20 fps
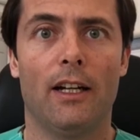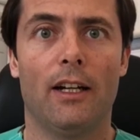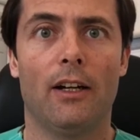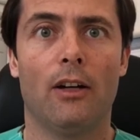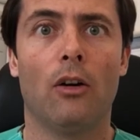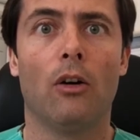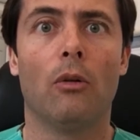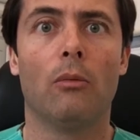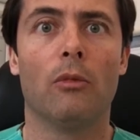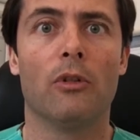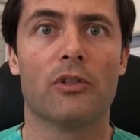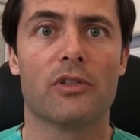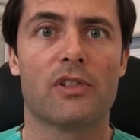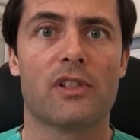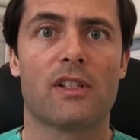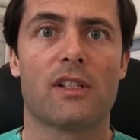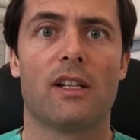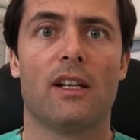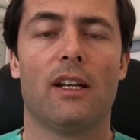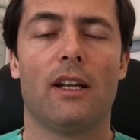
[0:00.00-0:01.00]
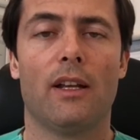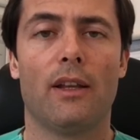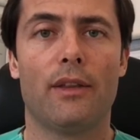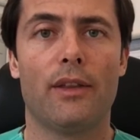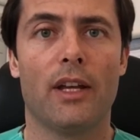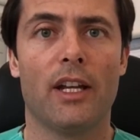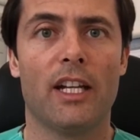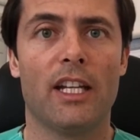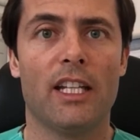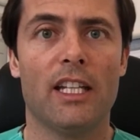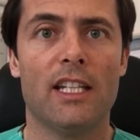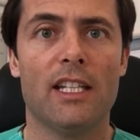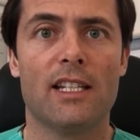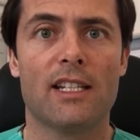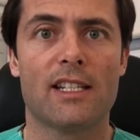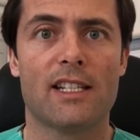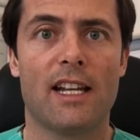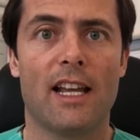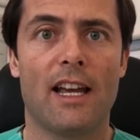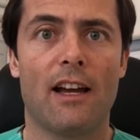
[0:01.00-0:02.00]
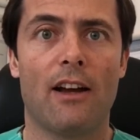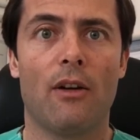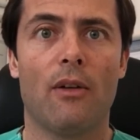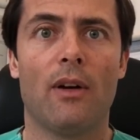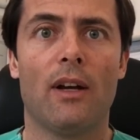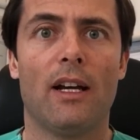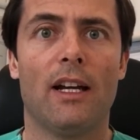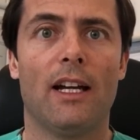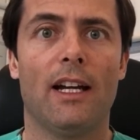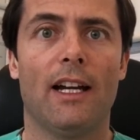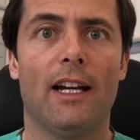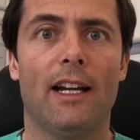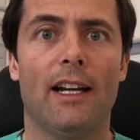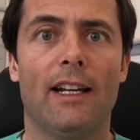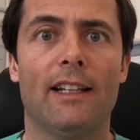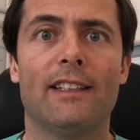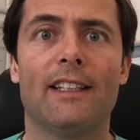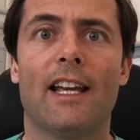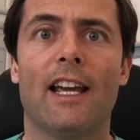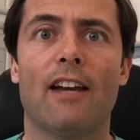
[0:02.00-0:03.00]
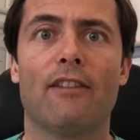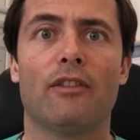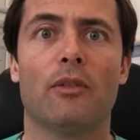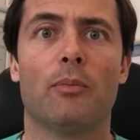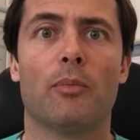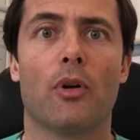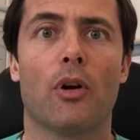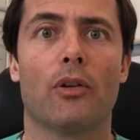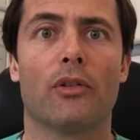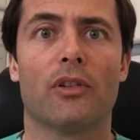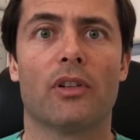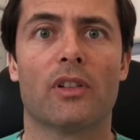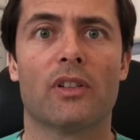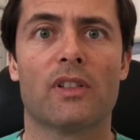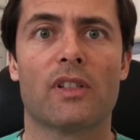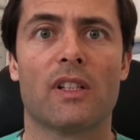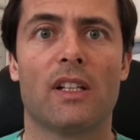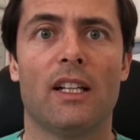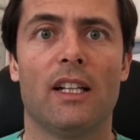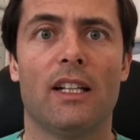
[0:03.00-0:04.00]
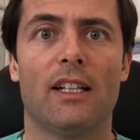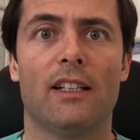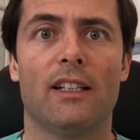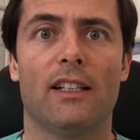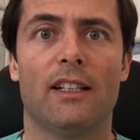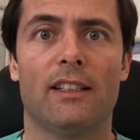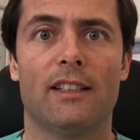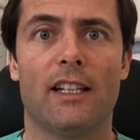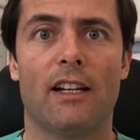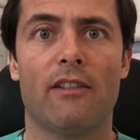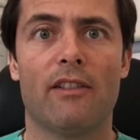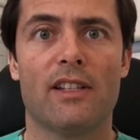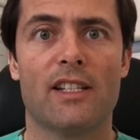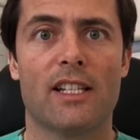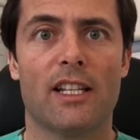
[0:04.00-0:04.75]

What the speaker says: almost 30 years now, and they have a product. There is